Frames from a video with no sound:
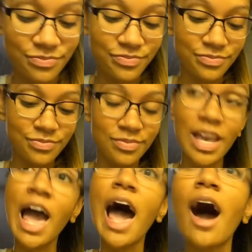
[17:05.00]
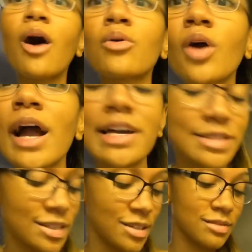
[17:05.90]
How crazy.
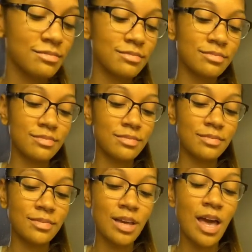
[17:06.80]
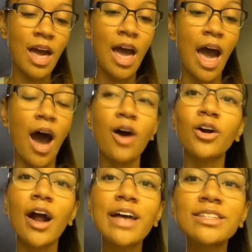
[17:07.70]
How crazy.
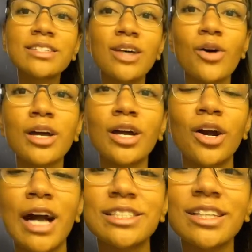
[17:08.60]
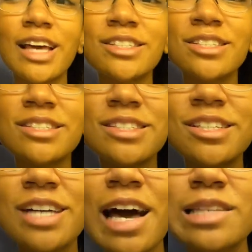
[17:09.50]
So congratulations to Jasmine.